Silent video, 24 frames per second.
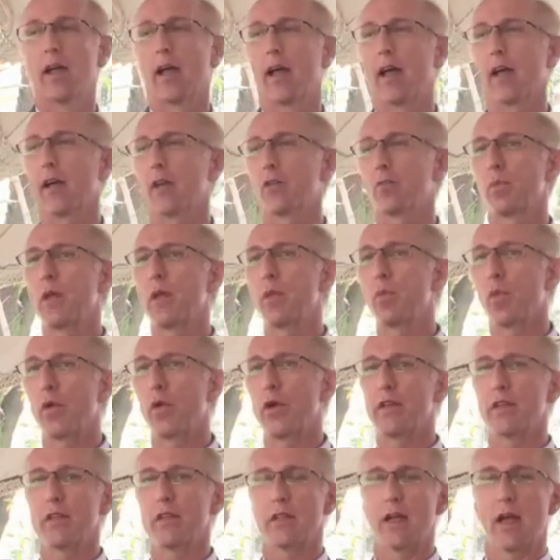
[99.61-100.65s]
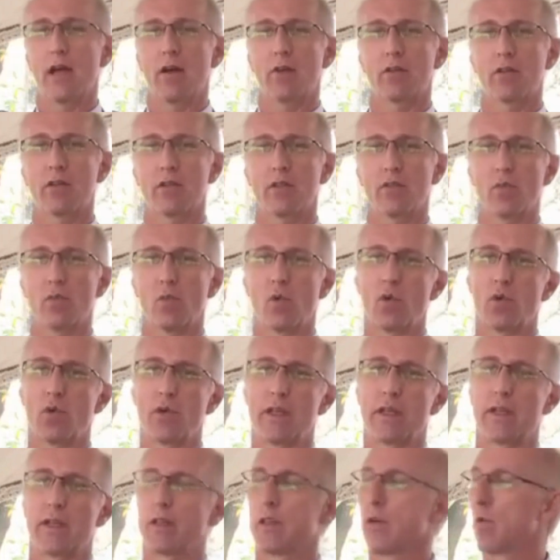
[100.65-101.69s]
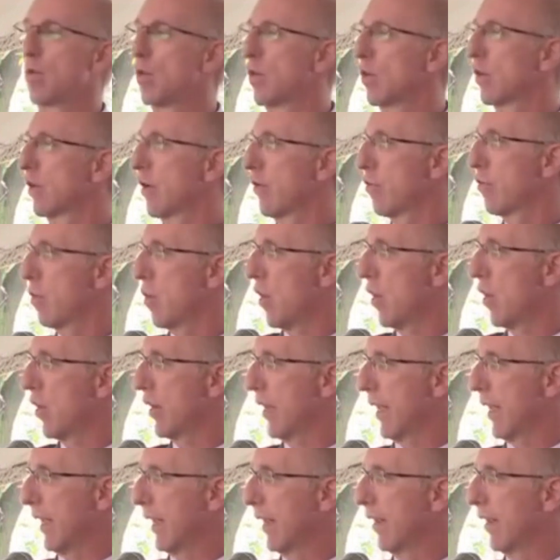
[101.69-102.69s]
as being pointed out this morning, the world of Barney.